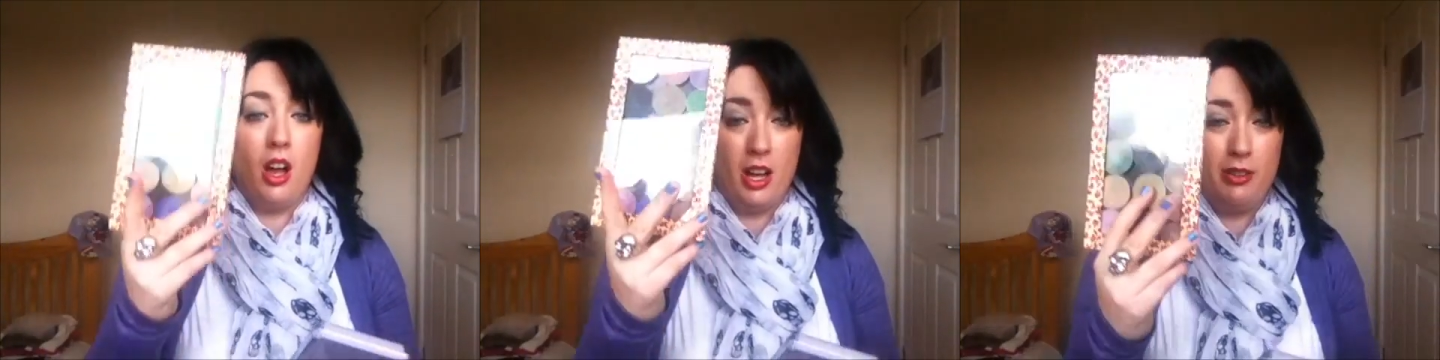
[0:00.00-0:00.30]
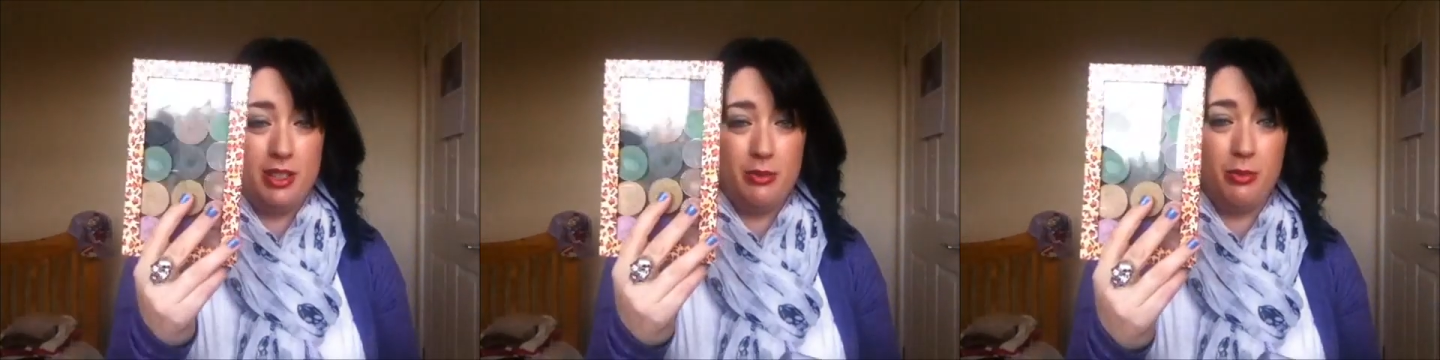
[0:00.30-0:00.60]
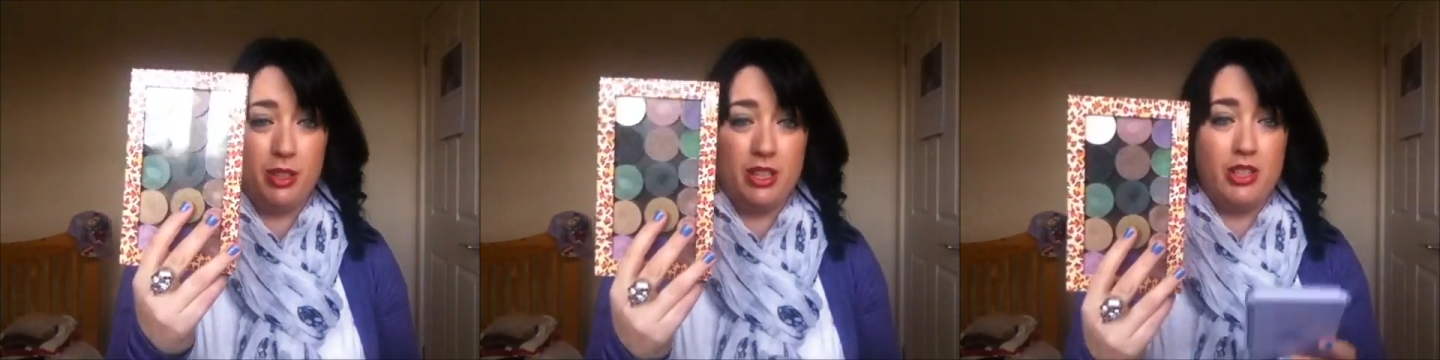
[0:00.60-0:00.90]
I know this one
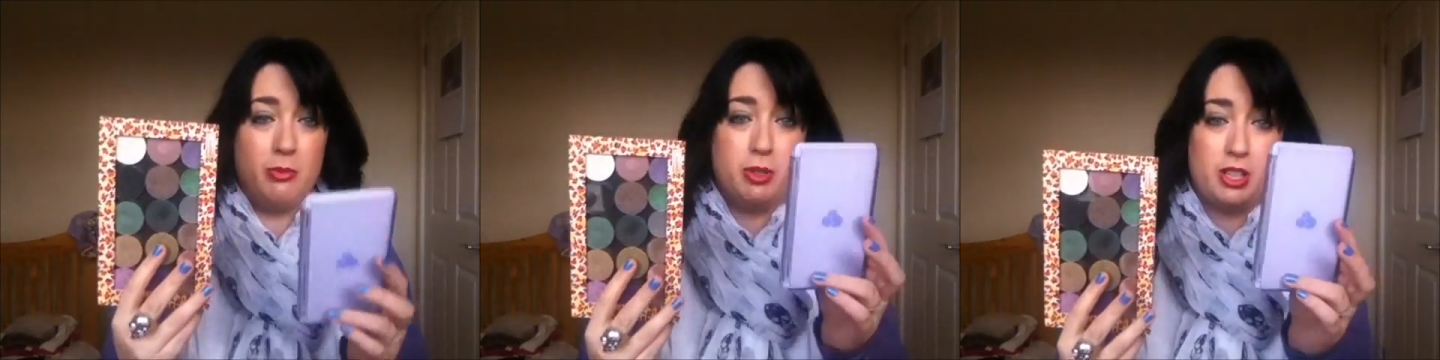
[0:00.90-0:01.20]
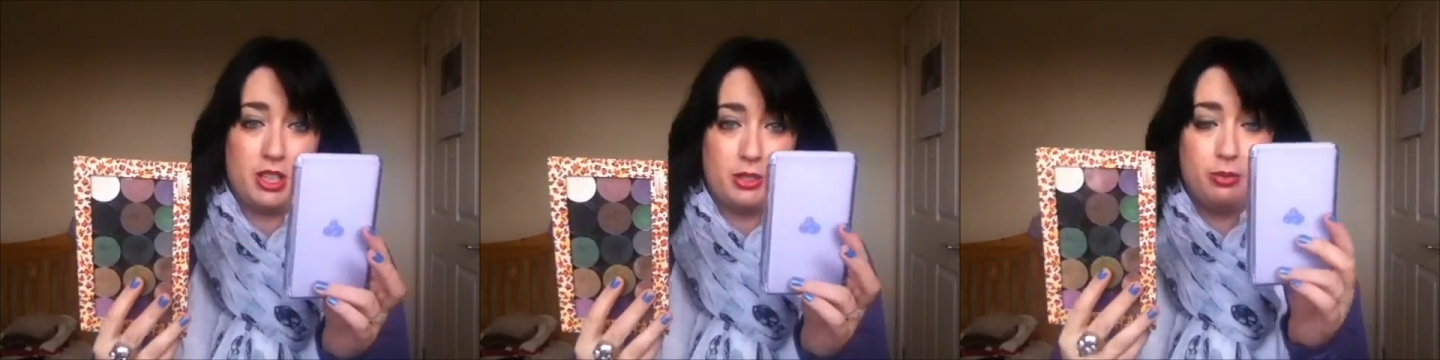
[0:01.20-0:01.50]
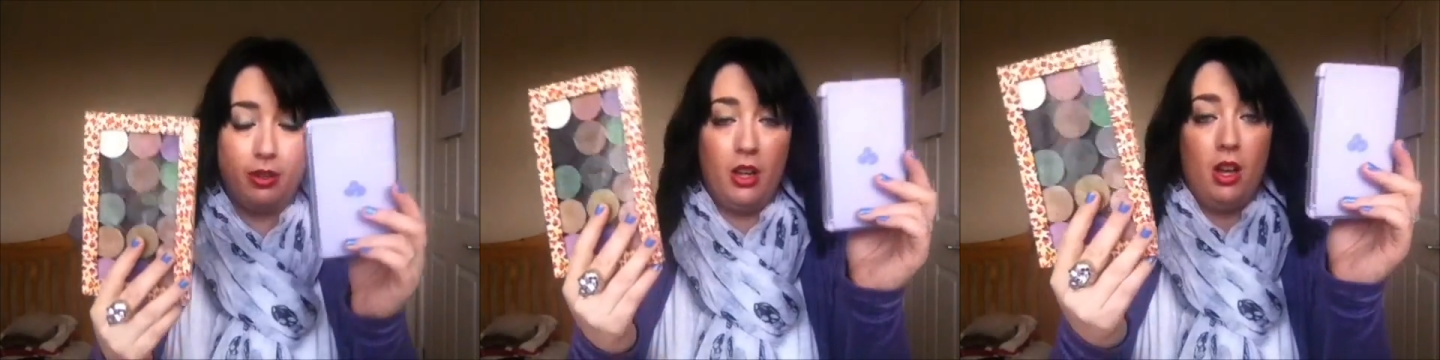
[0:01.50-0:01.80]
worked out cheaper than this
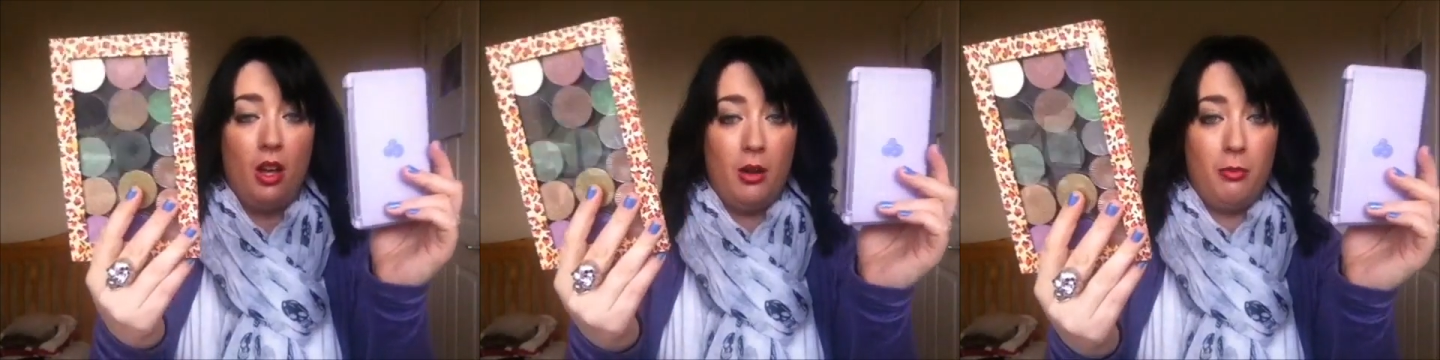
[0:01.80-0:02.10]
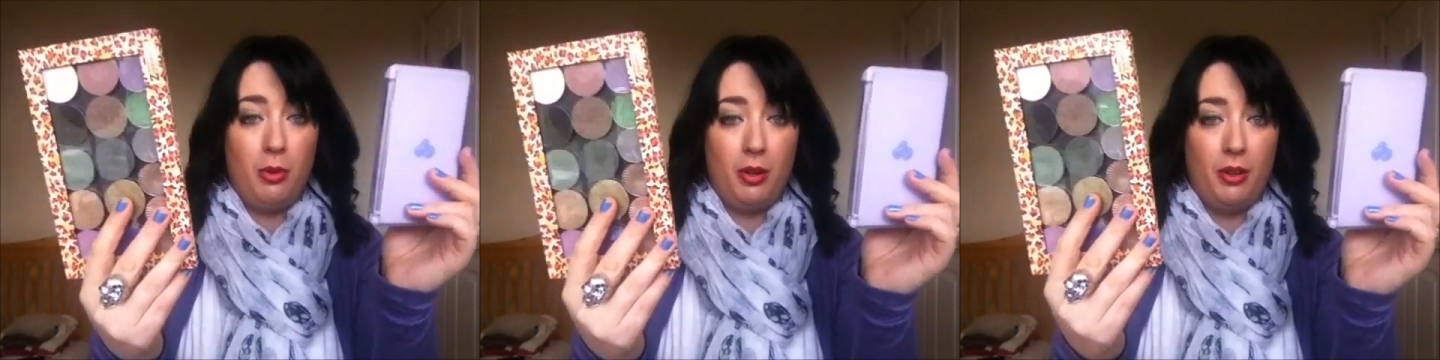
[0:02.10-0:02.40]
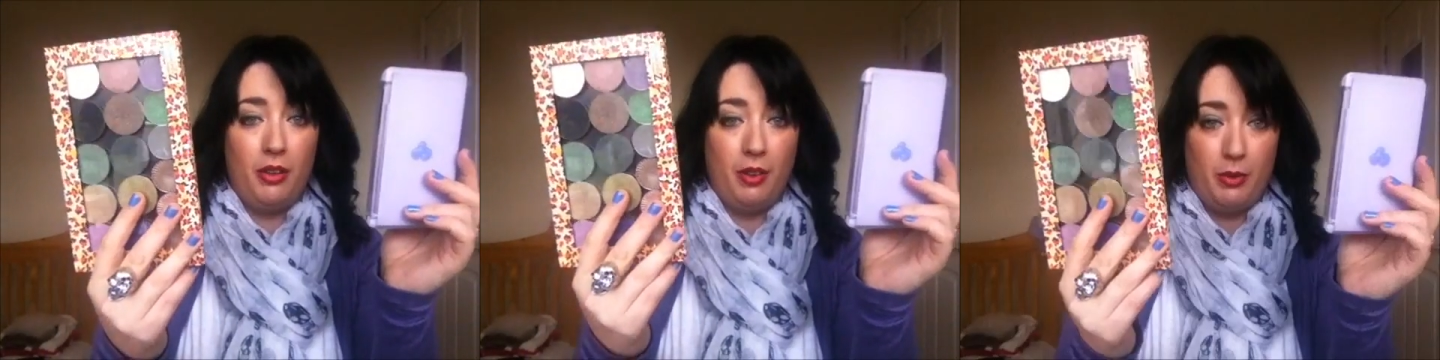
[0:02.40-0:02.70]
one,
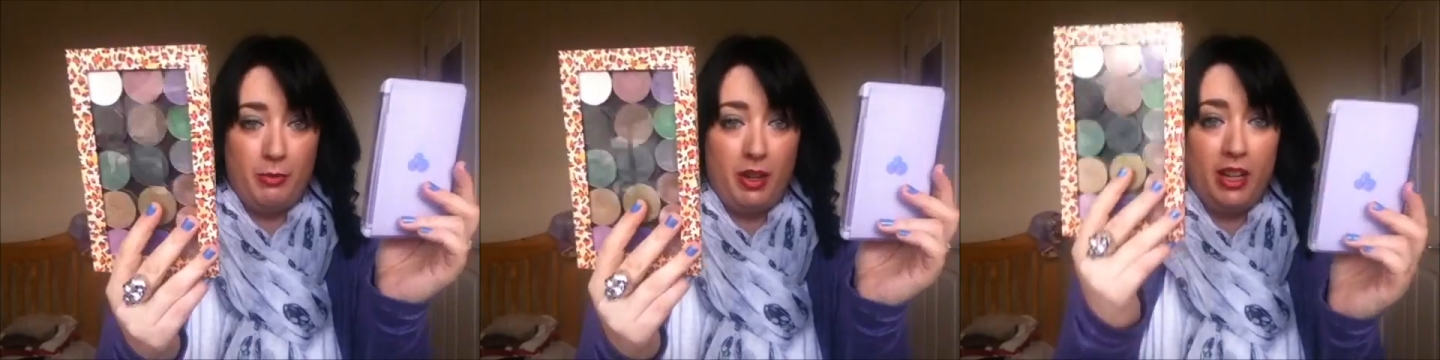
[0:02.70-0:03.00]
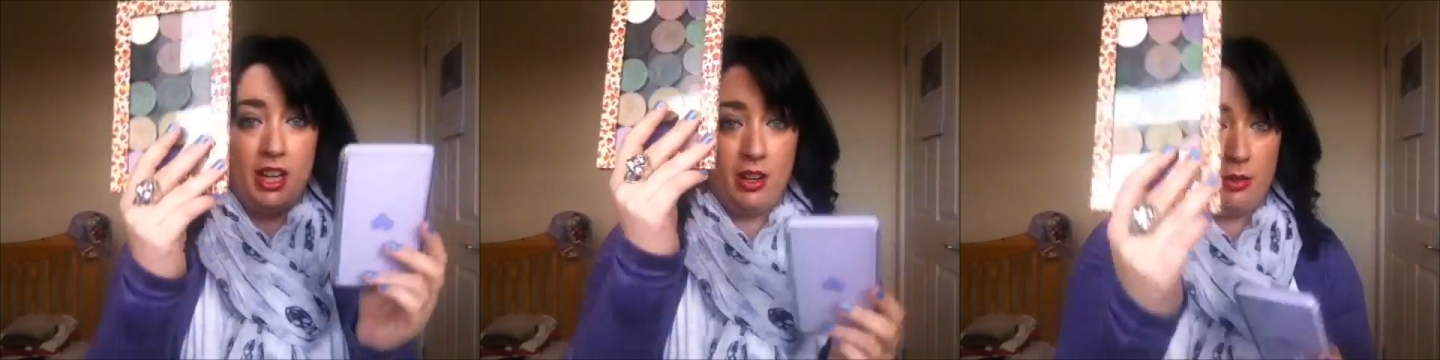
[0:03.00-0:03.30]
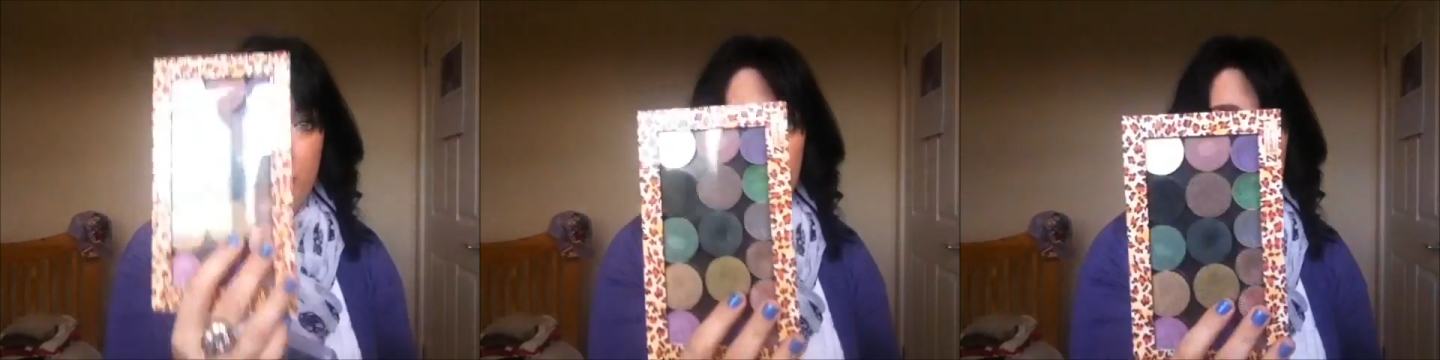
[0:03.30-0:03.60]
but if I was buying again
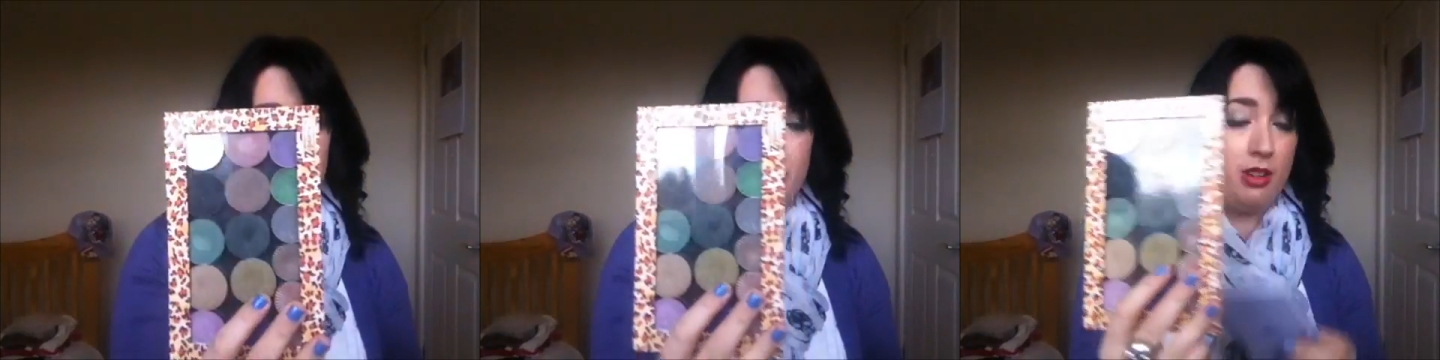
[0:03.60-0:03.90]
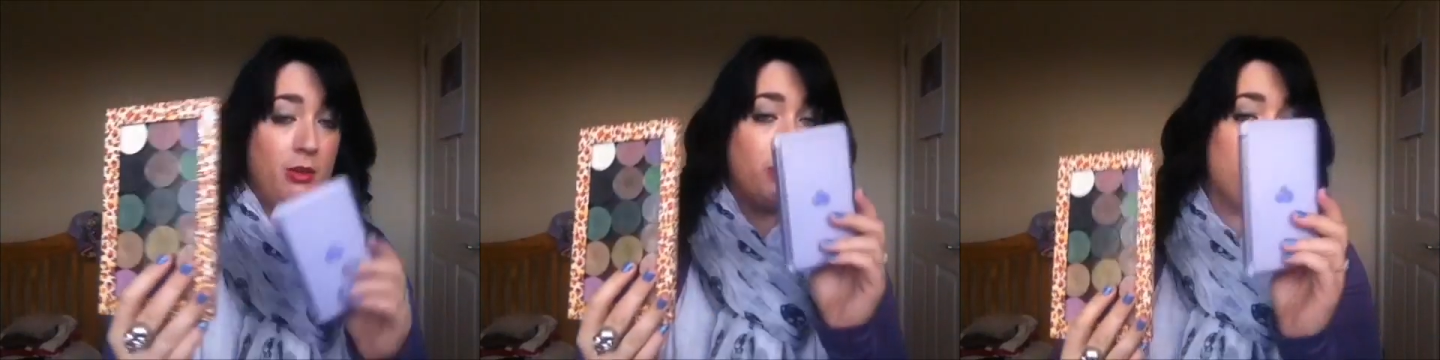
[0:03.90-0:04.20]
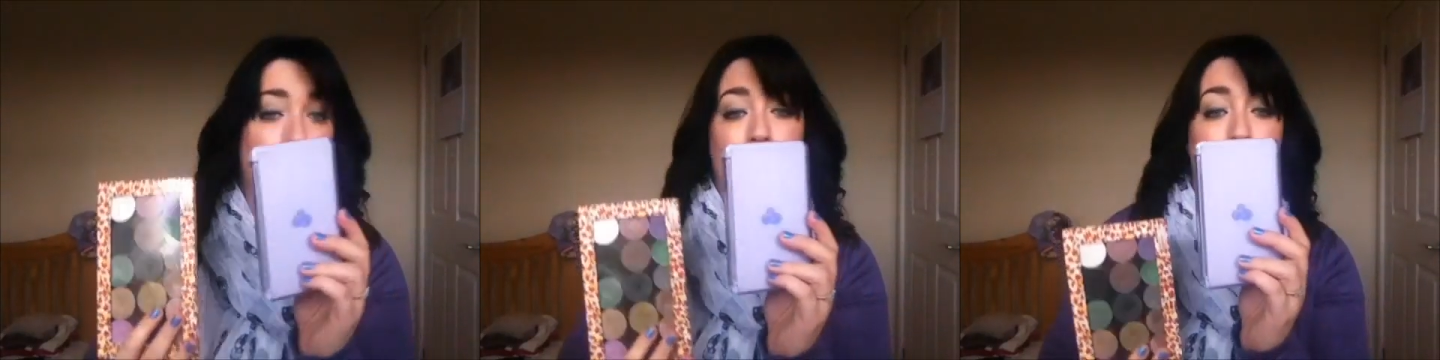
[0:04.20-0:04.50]
I would buy this one. I
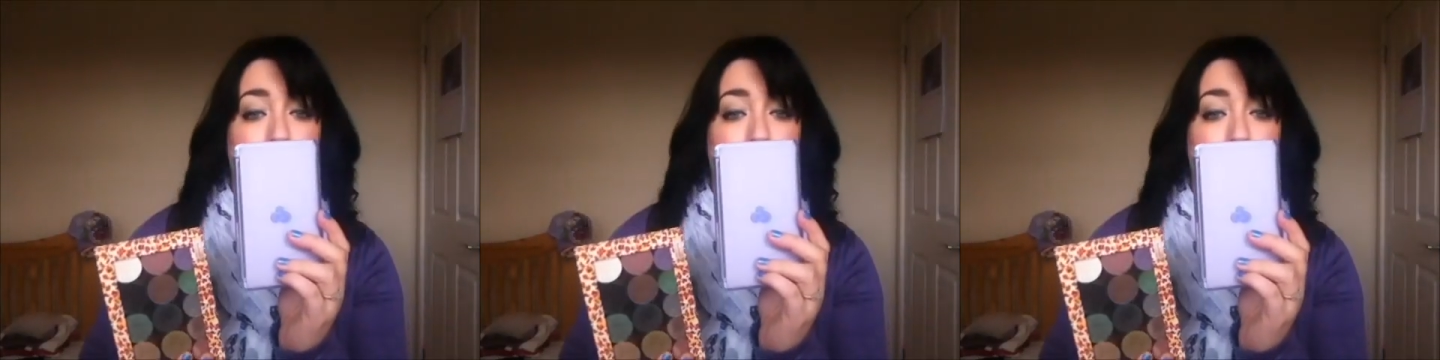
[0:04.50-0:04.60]
wouldn't bother